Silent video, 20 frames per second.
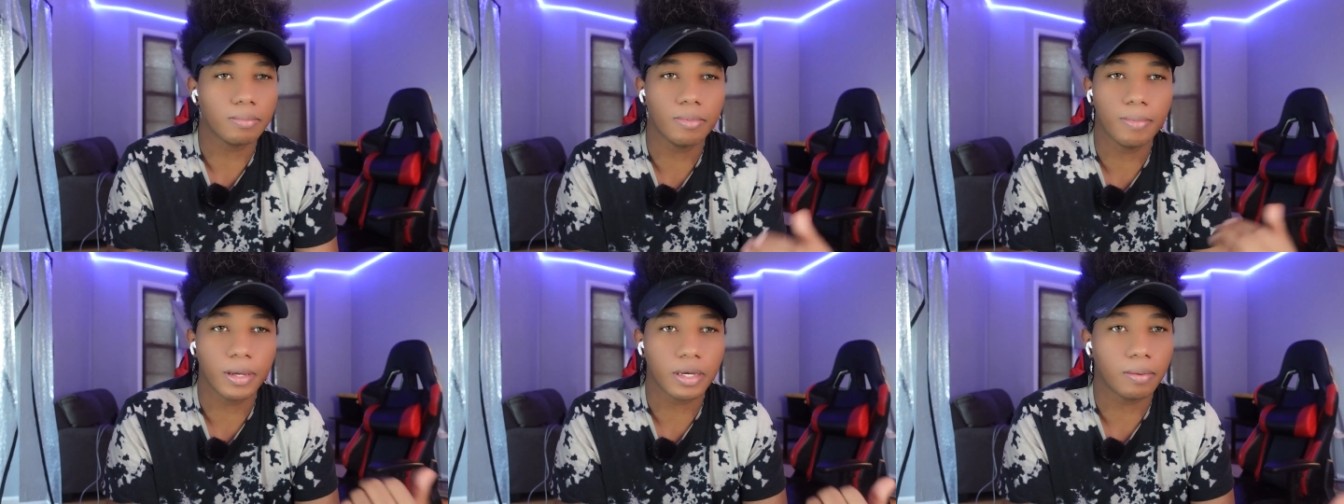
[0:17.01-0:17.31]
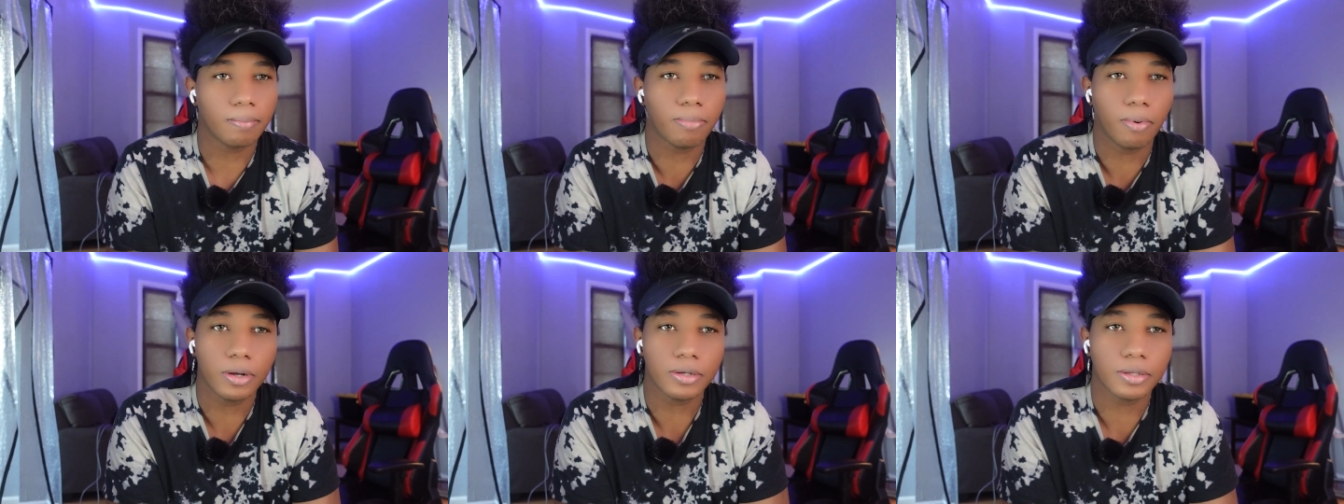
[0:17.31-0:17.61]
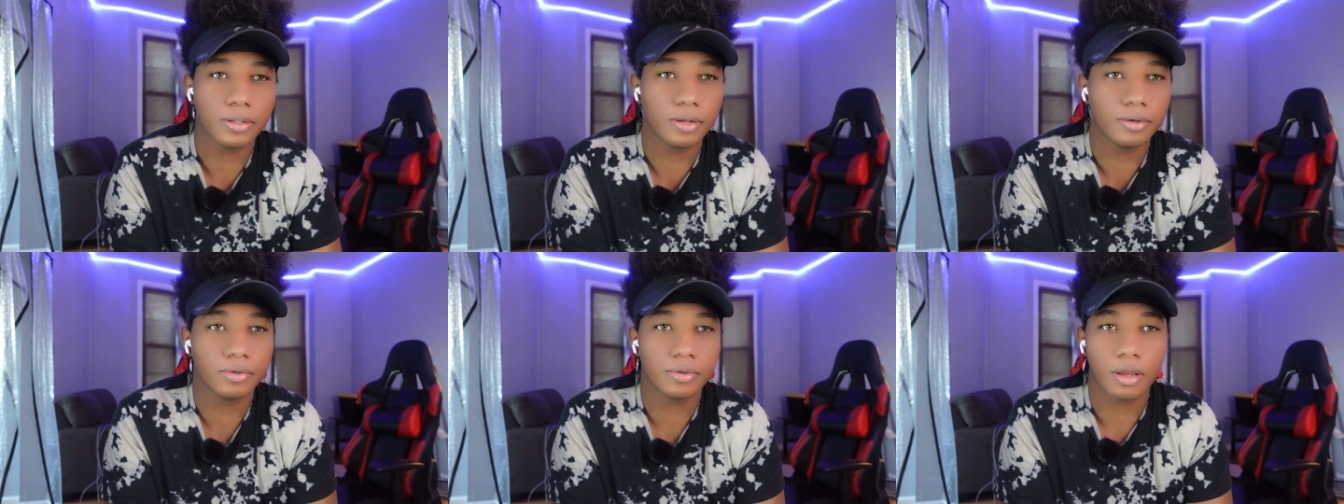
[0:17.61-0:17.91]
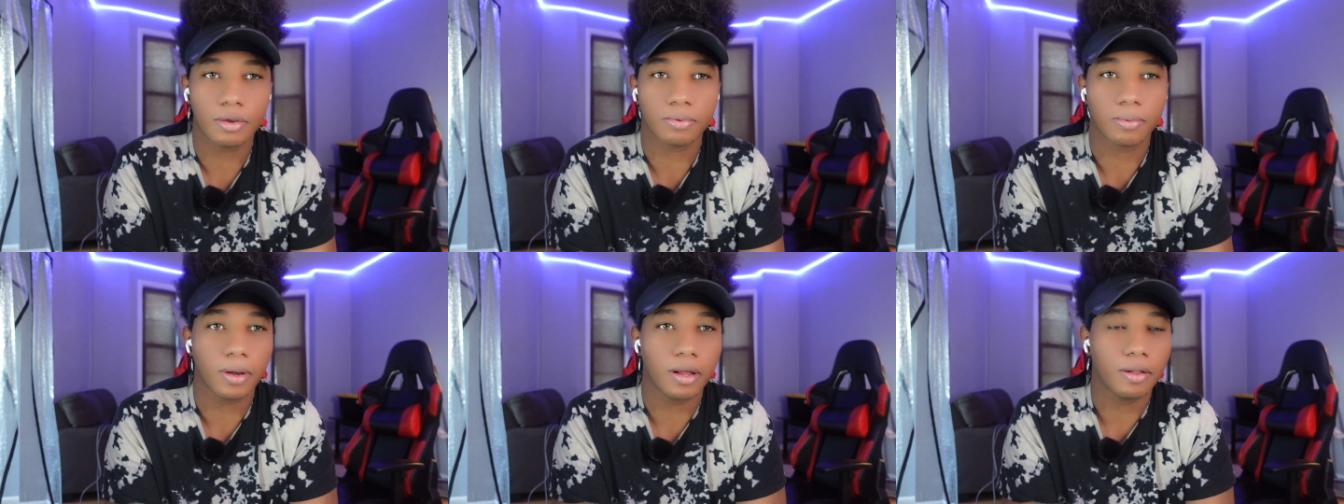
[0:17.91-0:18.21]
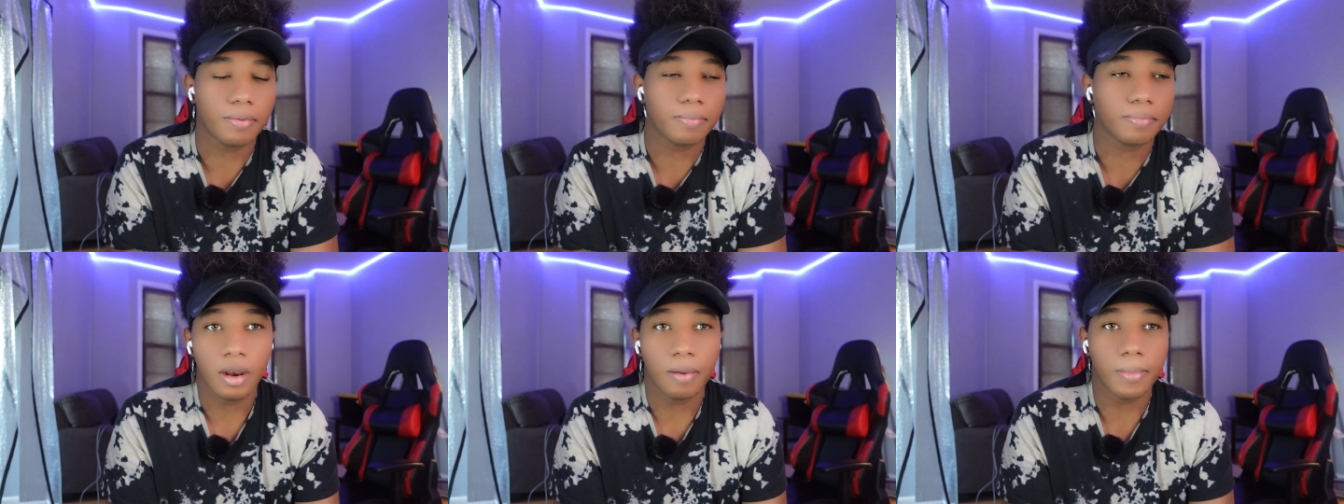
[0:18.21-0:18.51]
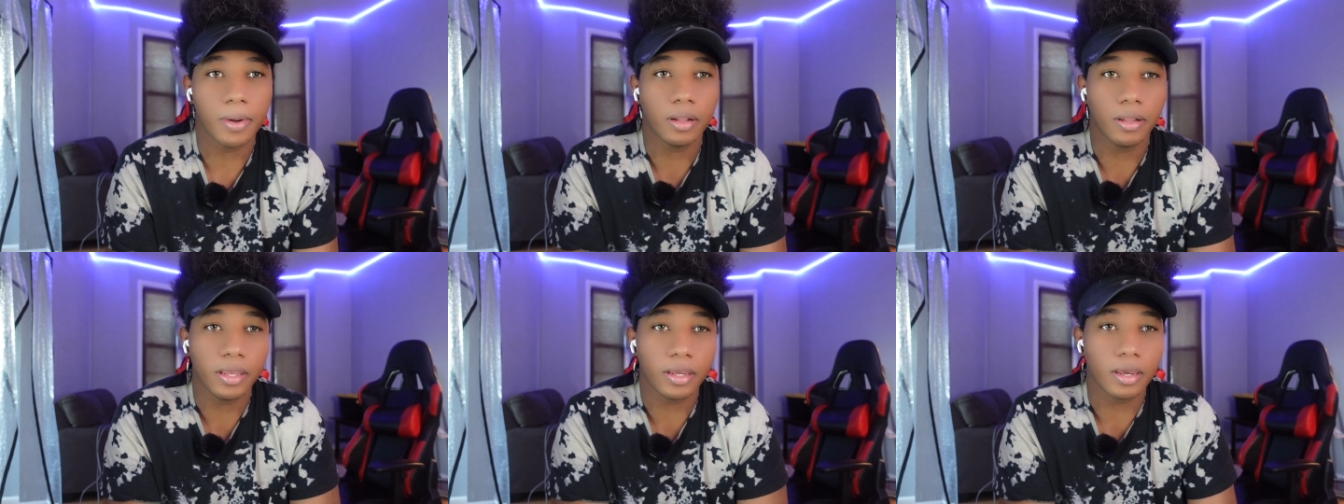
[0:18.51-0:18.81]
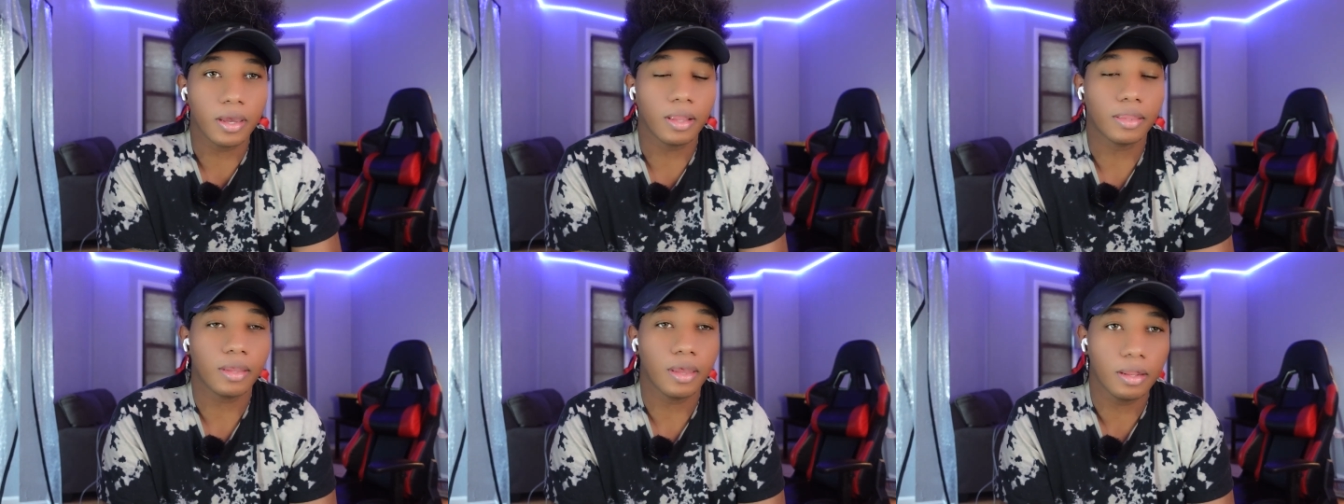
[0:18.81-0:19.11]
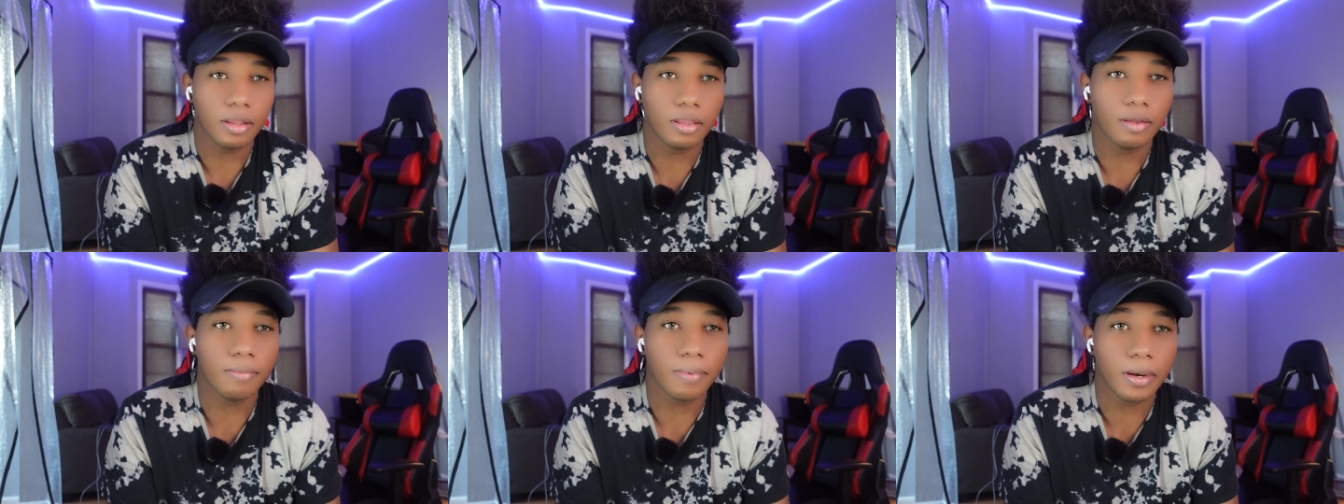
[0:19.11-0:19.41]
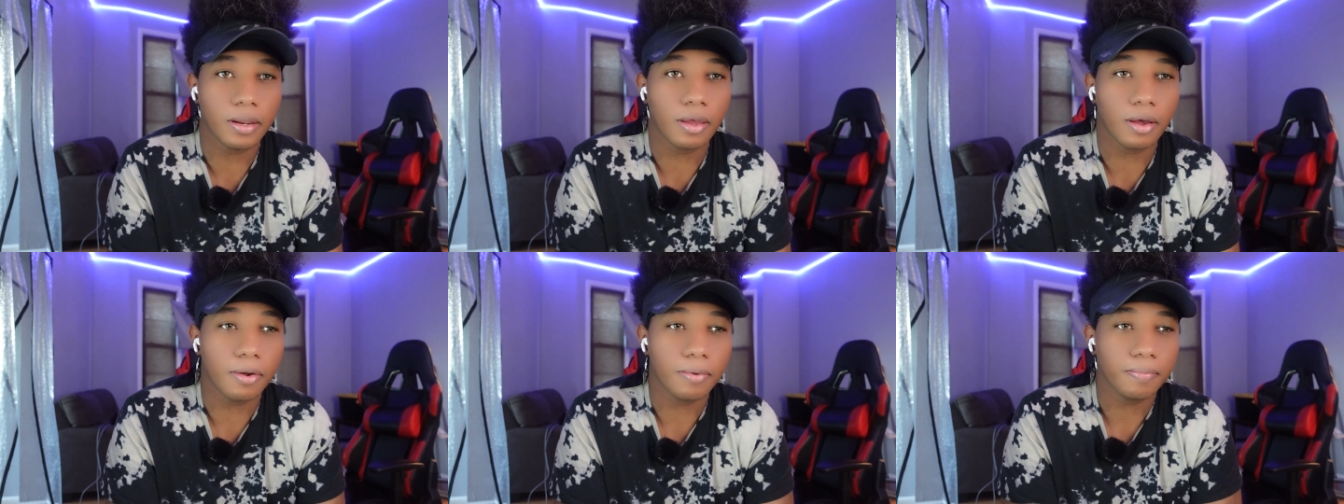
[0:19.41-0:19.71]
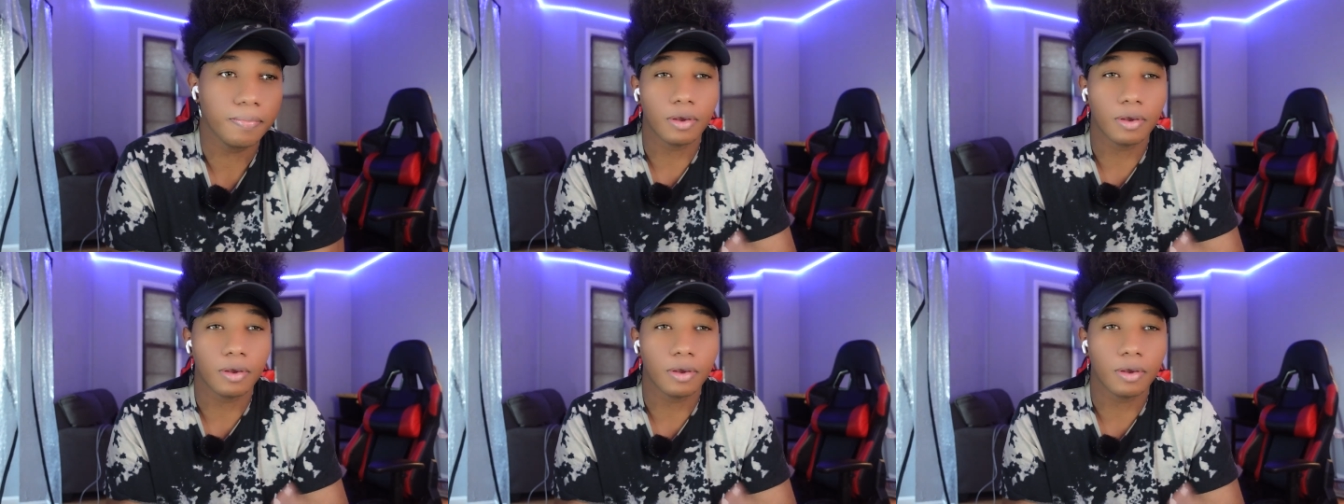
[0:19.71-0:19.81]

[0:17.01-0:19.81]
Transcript: I'm gonna make a boys edition as well. And I'm gonna link it at the end of the video.